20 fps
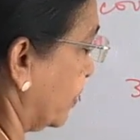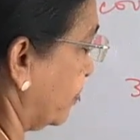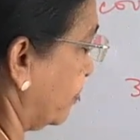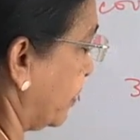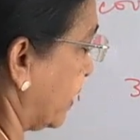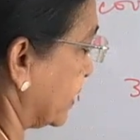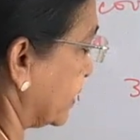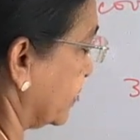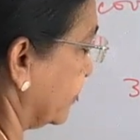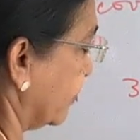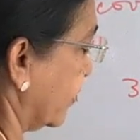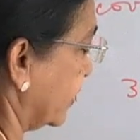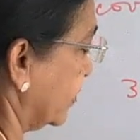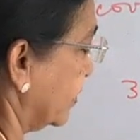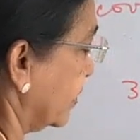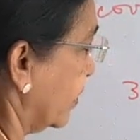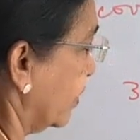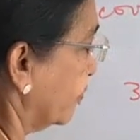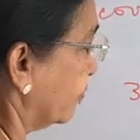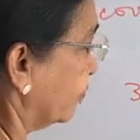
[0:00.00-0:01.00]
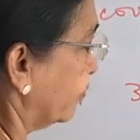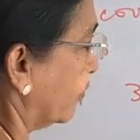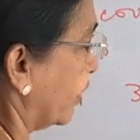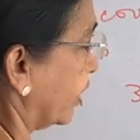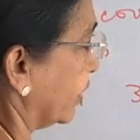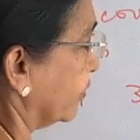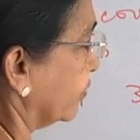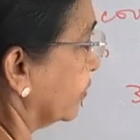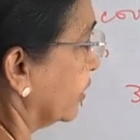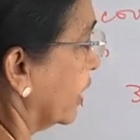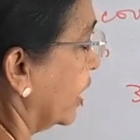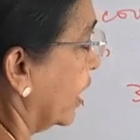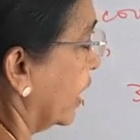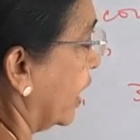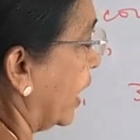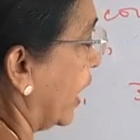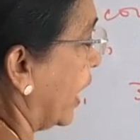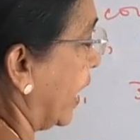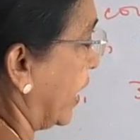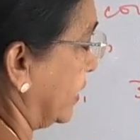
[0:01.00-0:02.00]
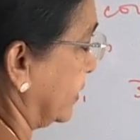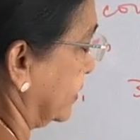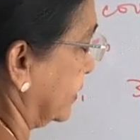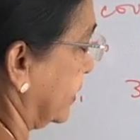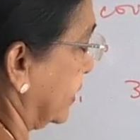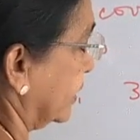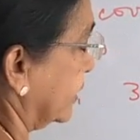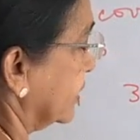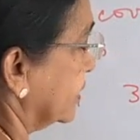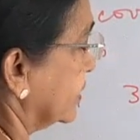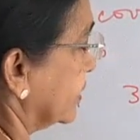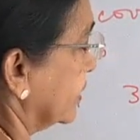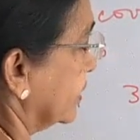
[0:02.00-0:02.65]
plus 1 5. As there is